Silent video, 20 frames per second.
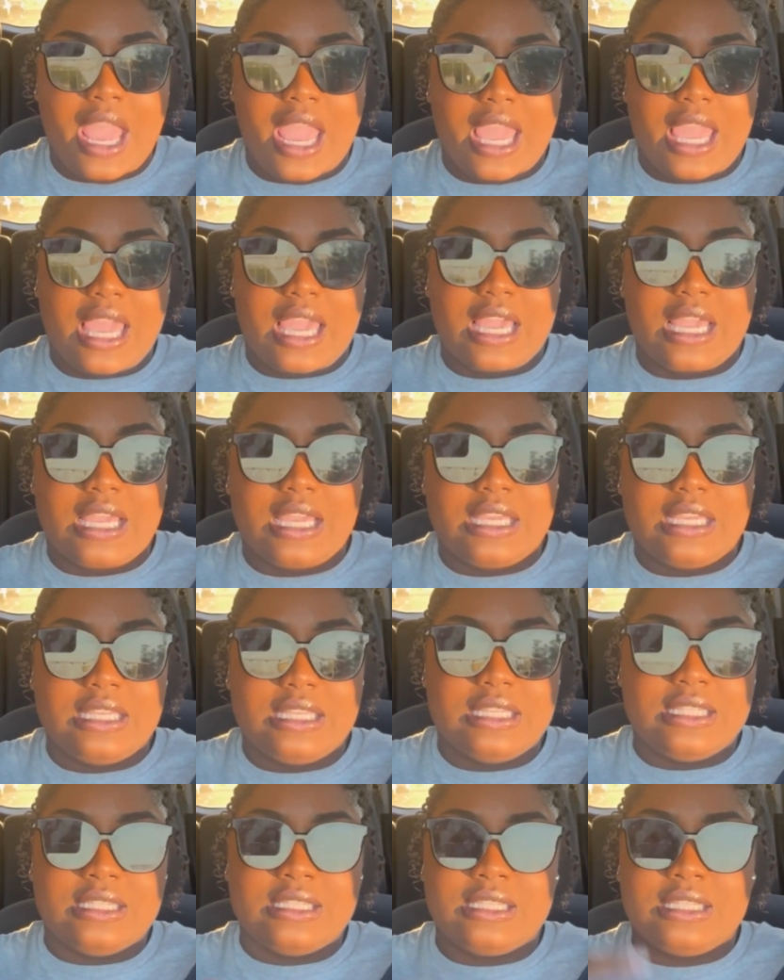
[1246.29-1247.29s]

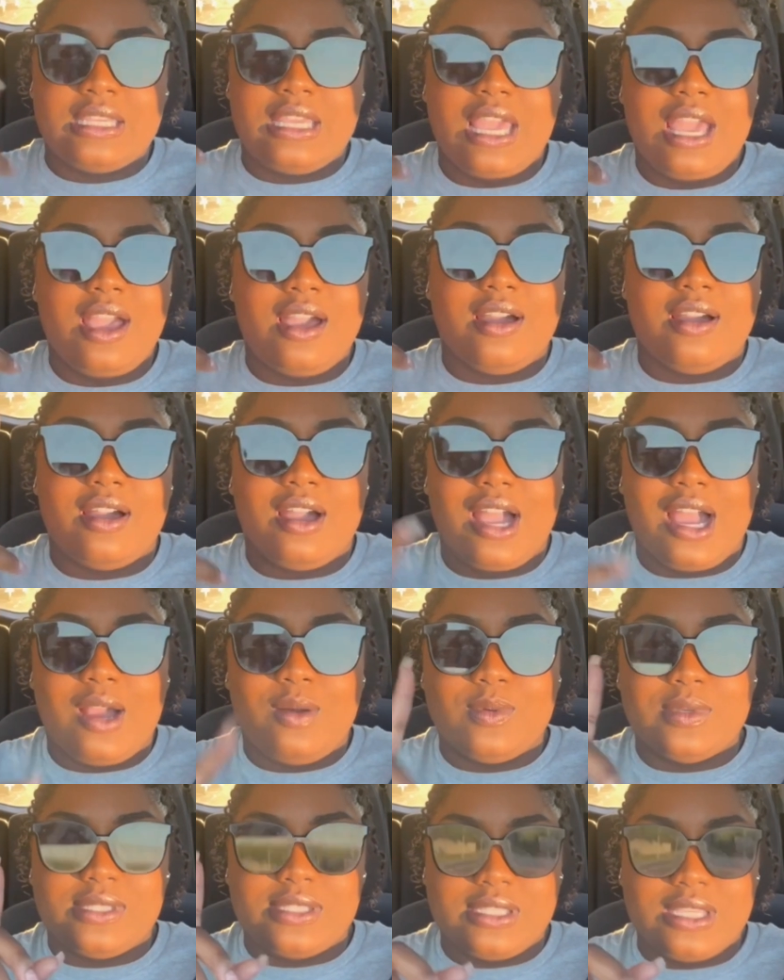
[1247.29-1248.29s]
And yeah, I
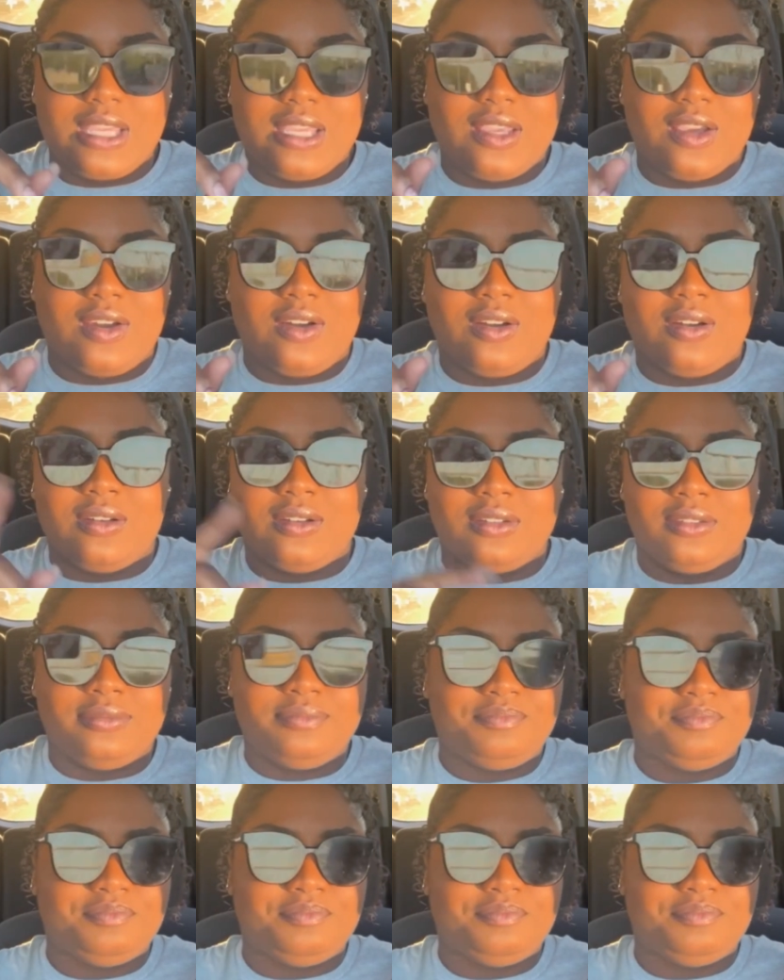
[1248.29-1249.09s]
will see y'all